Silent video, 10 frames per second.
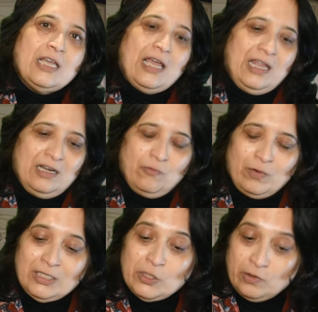And
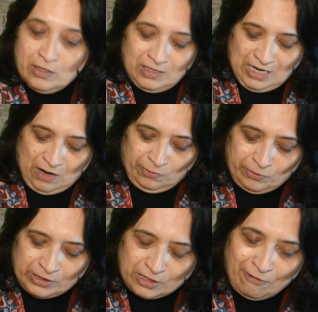once you learn how
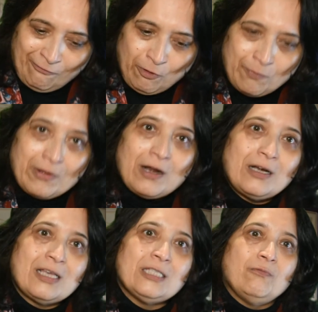to stuff your
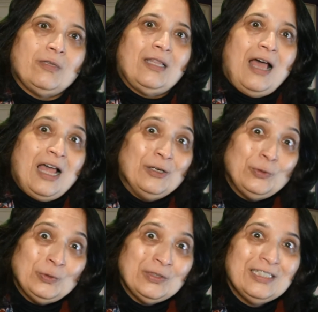parathas with
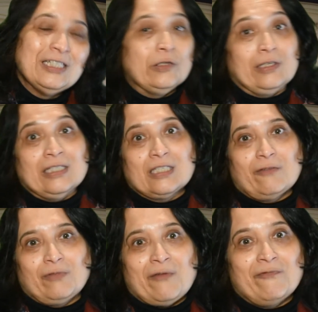aloo, you can
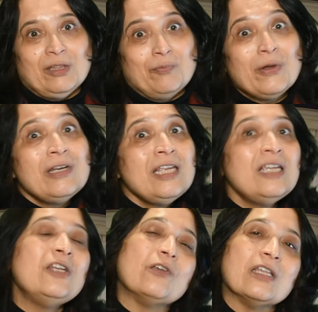stuff them with
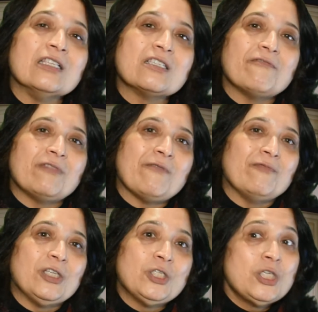paneer, you can stuff them
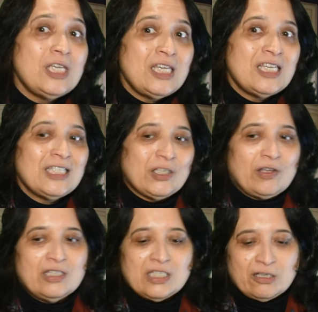with cheese, you
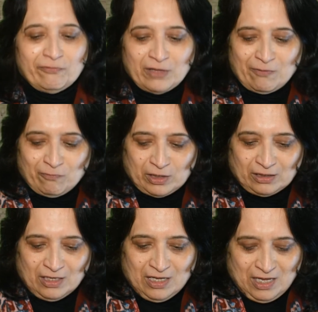can stuff them
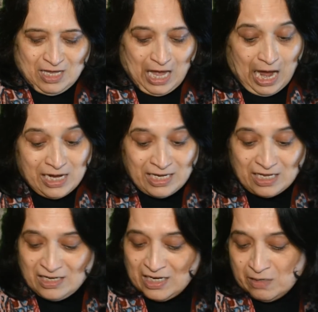with
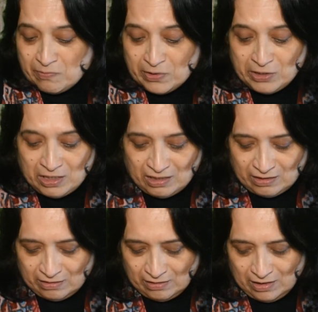onion and
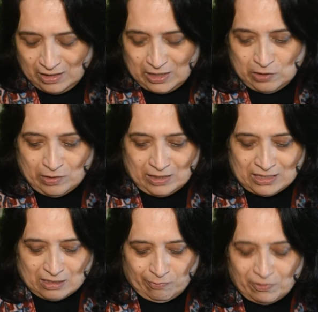paneer, you can
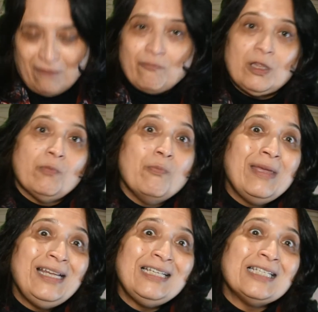stuff them with
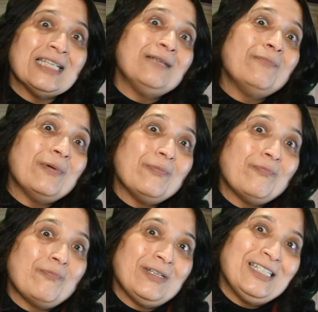mint and
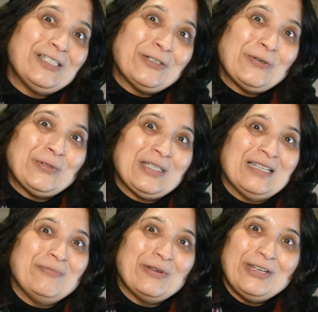potatoes
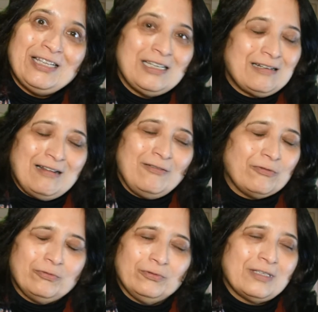and paneer, oh,
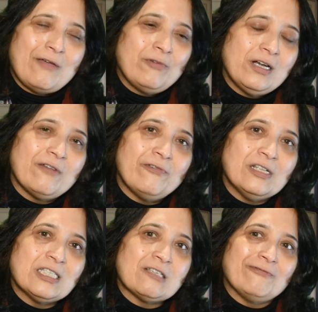several
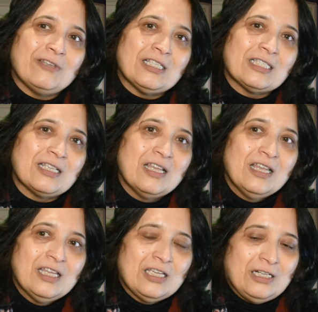different stuffings.
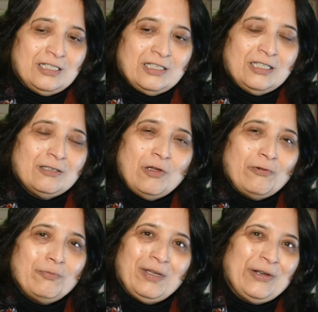It's just you have
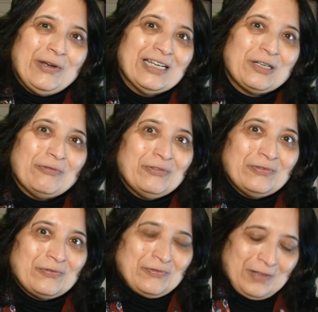to be creative,
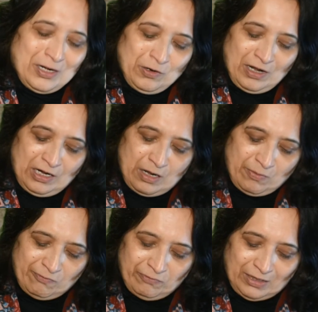and you can come
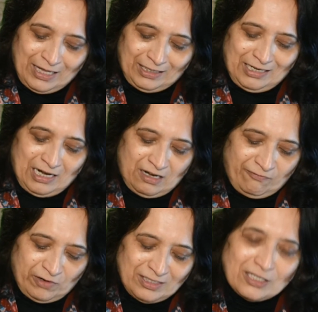up with like ten
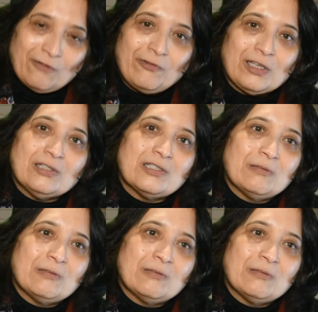different stuffings.